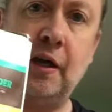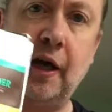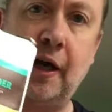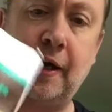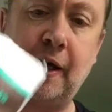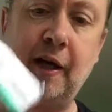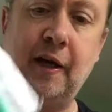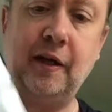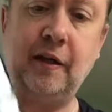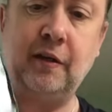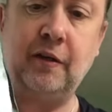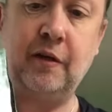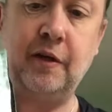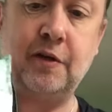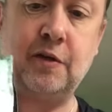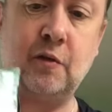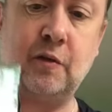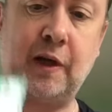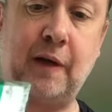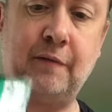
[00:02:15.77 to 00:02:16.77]
Again,
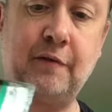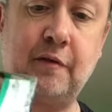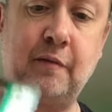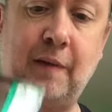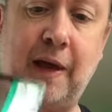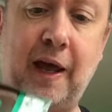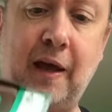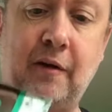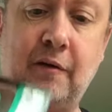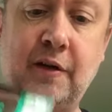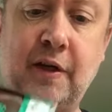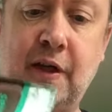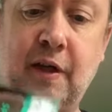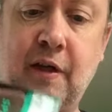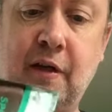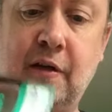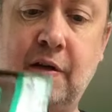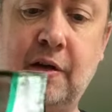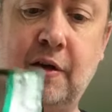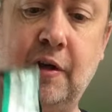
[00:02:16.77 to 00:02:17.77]
this all comes from Aldi.
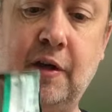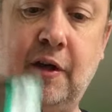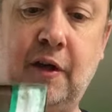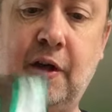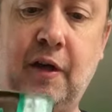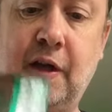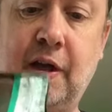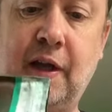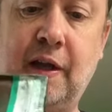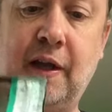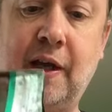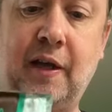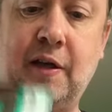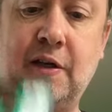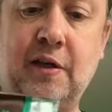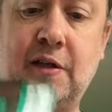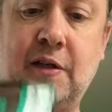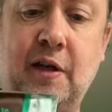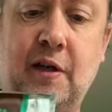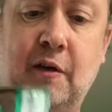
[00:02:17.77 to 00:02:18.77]
You can get that,
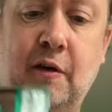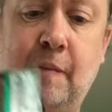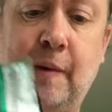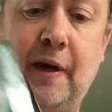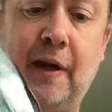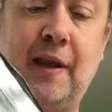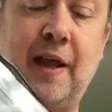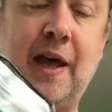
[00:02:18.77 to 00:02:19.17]
just a little bit of